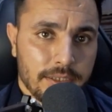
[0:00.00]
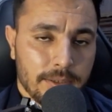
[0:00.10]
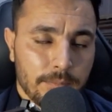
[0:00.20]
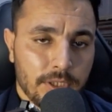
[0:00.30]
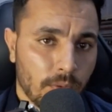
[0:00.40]

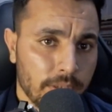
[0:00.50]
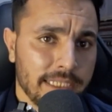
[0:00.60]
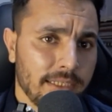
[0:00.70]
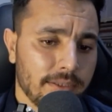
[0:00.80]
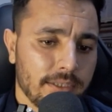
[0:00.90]
the
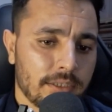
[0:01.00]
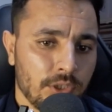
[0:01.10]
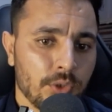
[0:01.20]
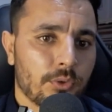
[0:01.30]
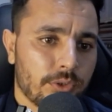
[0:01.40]
only
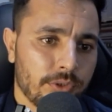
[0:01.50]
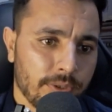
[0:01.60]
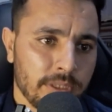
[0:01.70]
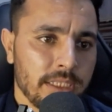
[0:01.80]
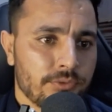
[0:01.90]
cure,
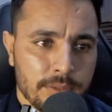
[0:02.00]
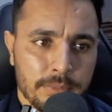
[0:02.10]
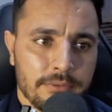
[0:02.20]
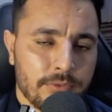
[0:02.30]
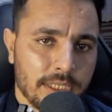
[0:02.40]
the only
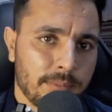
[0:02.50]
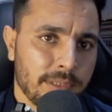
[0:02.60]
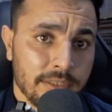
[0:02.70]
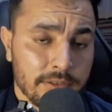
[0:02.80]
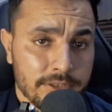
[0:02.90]
treatment for that
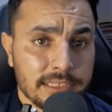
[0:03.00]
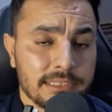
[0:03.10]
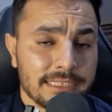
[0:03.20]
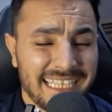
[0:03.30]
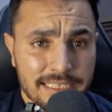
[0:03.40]
particular
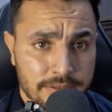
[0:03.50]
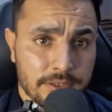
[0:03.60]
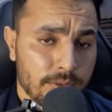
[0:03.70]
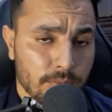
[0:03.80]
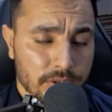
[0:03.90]
disease at the
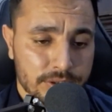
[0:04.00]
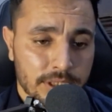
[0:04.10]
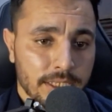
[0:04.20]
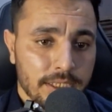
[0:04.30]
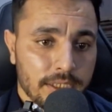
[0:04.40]
start
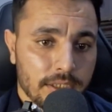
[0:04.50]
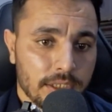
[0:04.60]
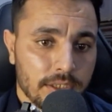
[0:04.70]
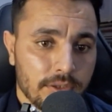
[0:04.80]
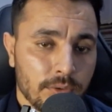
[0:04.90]
was
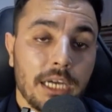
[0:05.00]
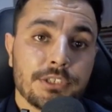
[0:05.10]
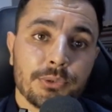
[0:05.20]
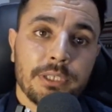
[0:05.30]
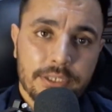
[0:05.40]
to
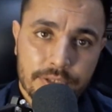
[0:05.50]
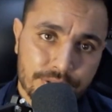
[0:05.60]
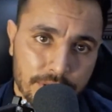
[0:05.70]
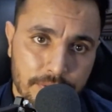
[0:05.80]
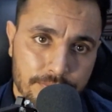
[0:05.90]
isolate
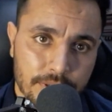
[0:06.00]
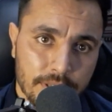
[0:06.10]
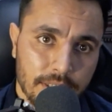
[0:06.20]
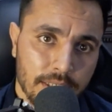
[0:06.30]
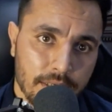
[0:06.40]
ourselves
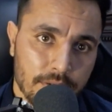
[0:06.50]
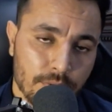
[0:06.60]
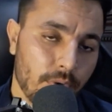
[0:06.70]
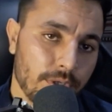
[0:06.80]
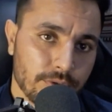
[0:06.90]
and
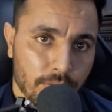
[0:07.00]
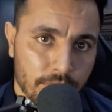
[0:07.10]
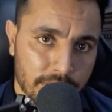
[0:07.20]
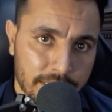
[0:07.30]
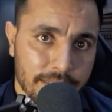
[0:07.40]
to go into
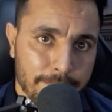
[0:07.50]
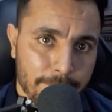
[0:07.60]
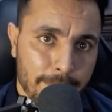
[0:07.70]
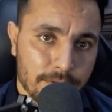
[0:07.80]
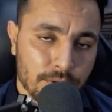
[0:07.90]
quarantine.
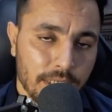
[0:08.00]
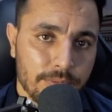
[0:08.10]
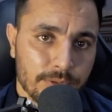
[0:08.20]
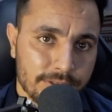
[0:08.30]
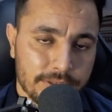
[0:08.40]
So
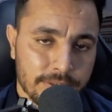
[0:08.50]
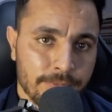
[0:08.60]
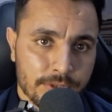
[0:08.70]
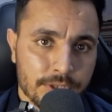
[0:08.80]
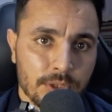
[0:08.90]
that was the
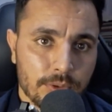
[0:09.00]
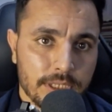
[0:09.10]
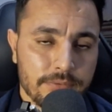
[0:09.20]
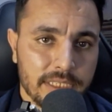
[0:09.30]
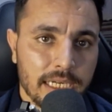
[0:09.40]
first cure
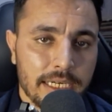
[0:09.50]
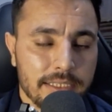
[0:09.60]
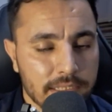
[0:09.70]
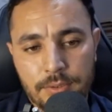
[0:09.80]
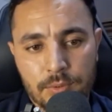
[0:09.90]
that he had,
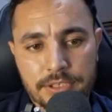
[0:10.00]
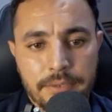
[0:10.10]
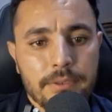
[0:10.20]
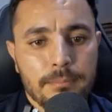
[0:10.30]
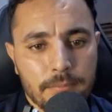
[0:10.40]
and it was
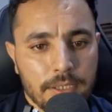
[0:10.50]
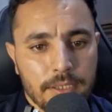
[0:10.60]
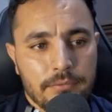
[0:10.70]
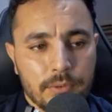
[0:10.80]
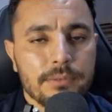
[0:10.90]
given
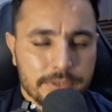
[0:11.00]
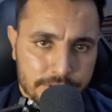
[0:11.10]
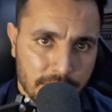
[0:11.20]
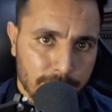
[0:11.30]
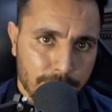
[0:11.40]
for the
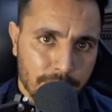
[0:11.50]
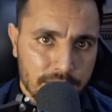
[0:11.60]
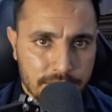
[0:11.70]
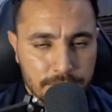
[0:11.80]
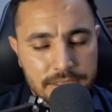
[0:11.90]
first time by
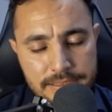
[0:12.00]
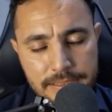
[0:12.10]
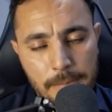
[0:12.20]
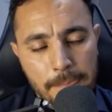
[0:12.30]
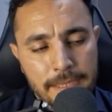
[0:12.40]
Ibn
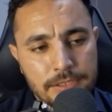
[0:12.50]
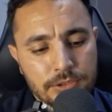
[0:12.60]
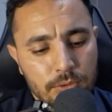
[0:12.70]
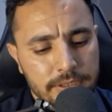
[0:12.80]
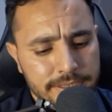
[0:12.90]
Sina.
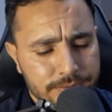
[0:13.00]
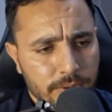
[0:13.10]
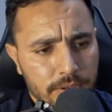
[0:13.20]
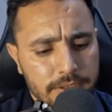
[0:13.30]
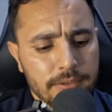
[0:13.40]
So these
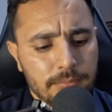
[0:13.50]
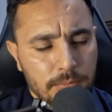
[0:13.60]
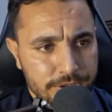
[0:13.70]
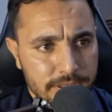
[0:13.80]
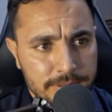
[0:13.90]
were the
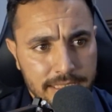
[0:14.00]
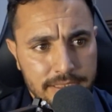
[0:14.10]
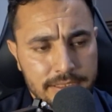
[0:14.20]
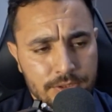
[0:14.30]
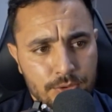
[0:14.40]
Muslim
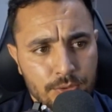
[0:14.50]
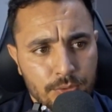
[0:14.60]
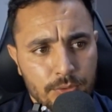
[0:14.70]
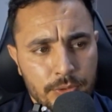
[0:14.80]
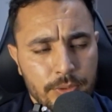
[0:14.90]
scientists
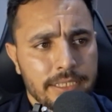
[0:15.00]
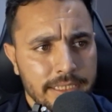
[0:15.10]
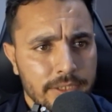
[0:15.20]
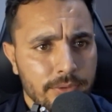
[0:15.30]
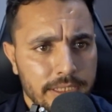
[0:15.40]
who
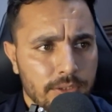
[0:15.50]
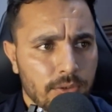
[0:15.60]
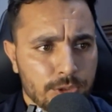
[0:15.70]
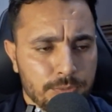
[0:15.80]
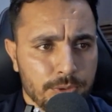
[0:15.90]
greatly
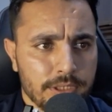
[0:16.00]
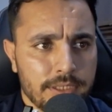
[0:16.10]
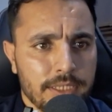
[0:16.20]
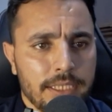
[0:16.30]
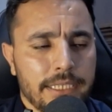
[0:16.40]

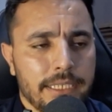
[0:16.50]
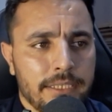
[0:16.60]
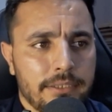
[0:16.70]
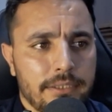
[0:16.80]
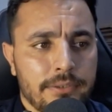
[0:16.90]
contributed
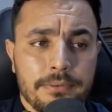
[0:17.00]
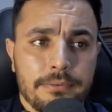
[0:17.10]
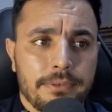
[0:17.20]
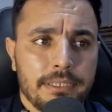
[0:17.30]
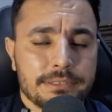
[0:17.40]
in
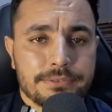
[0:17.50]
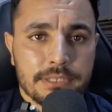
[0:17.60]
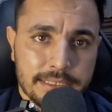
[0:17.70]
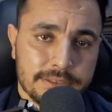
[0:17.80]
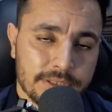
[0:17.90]
different fields of
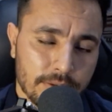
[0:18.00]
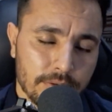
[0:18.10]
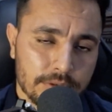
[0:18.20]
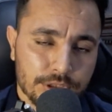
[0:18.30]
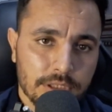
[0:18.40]
science,
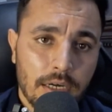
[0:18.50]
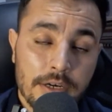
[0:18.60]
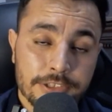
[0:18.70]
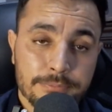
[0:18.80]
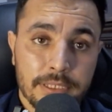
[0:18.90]
technology,
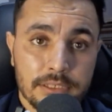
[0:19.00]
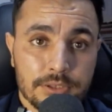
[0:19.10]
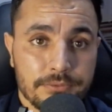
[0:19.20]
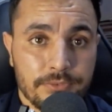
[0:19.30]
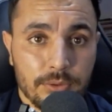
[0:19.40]
arts,
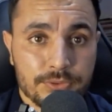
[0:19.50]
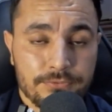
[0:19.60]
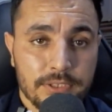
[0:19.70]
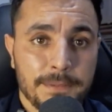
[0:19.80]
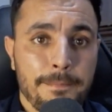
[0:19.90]
medicine,
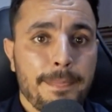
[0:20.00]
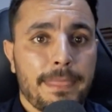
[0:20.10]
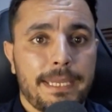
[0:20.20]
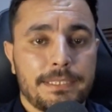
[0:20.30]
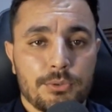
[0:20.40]
philosophy,
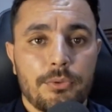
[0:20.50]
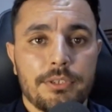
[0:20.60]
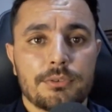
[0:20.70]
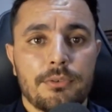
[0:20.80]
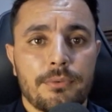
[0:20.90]
so on
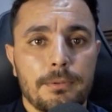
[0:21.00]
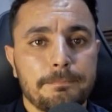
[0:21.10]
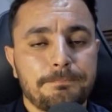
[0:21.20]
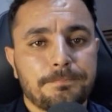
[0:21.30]
and so forth.